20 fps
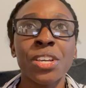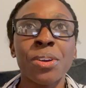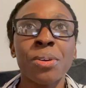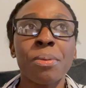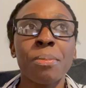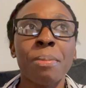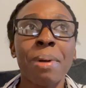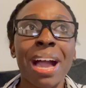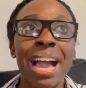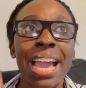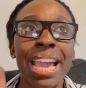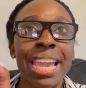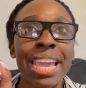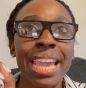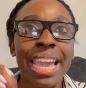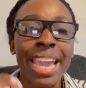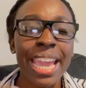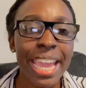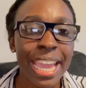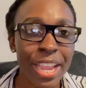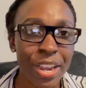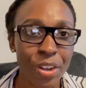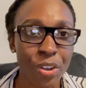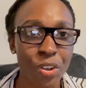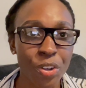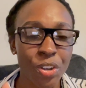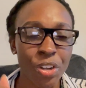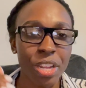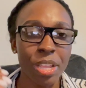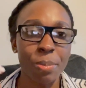my
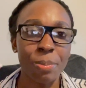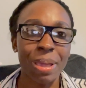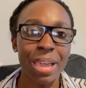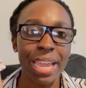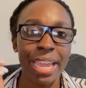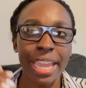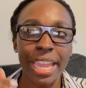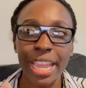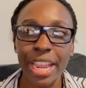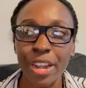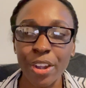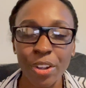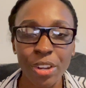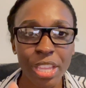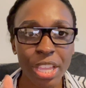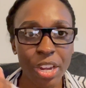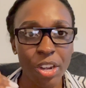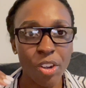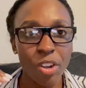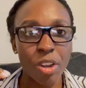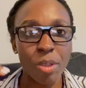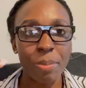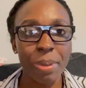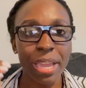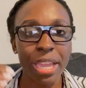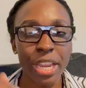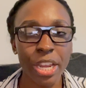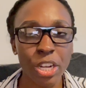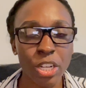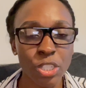hair and my hair care and my
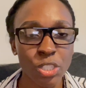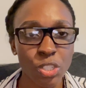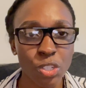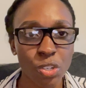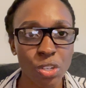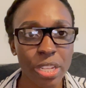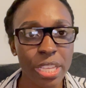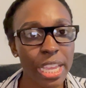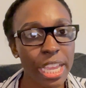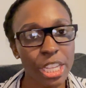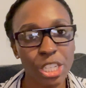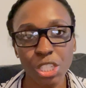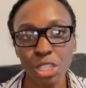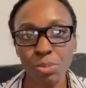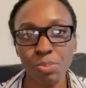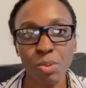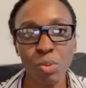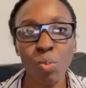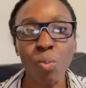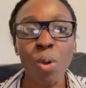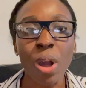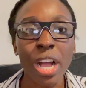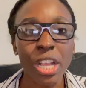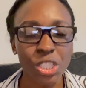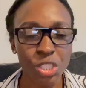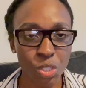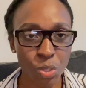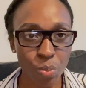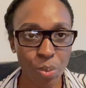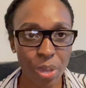hair journey had just been
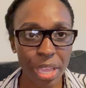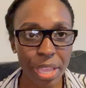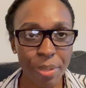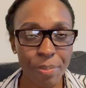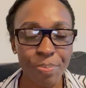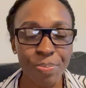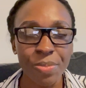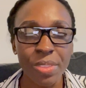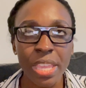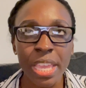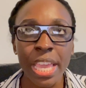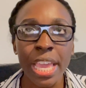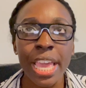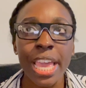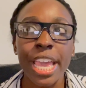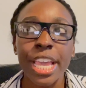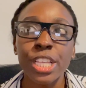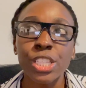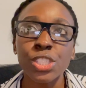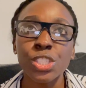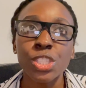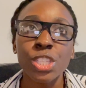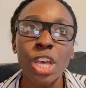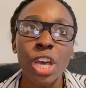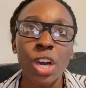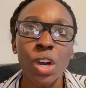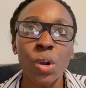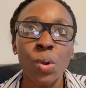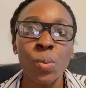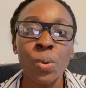washed away. And
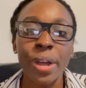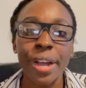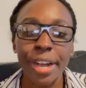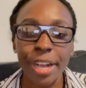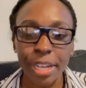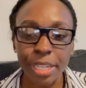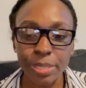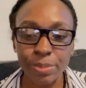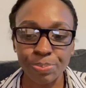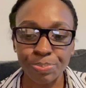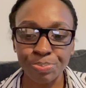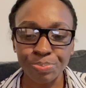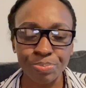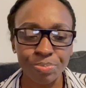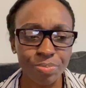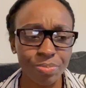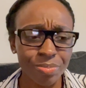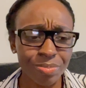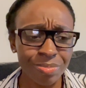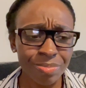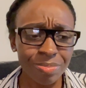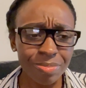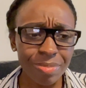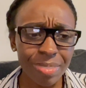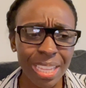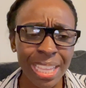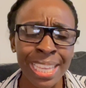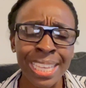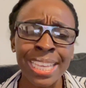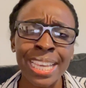so
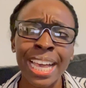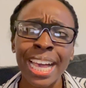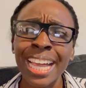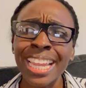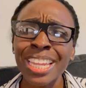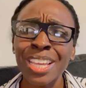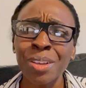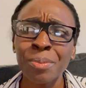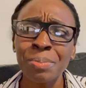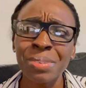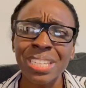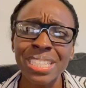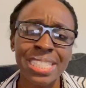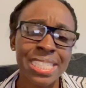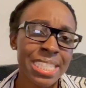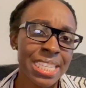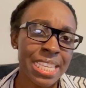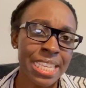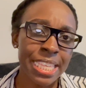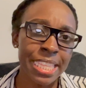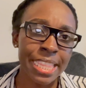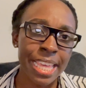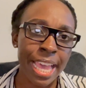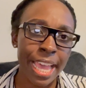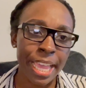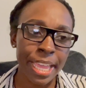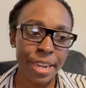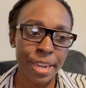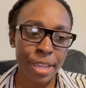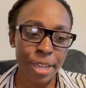God helped me to see
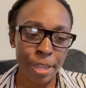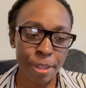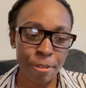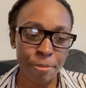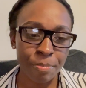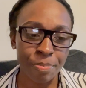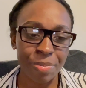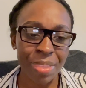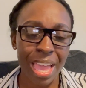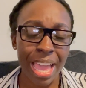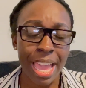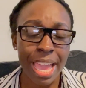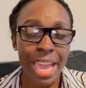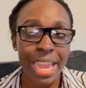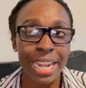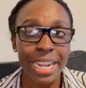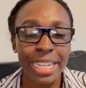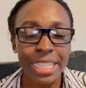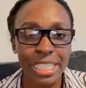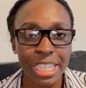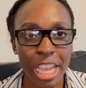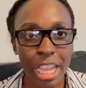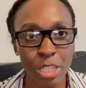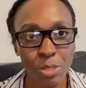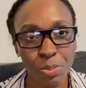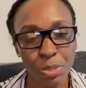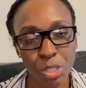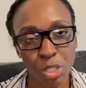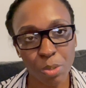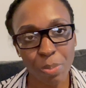that I had an
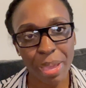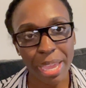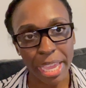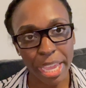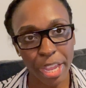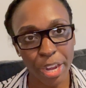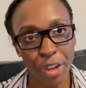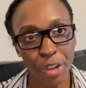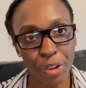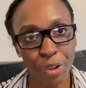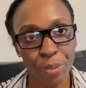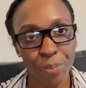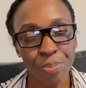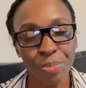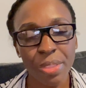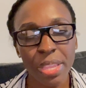attachment to my hair.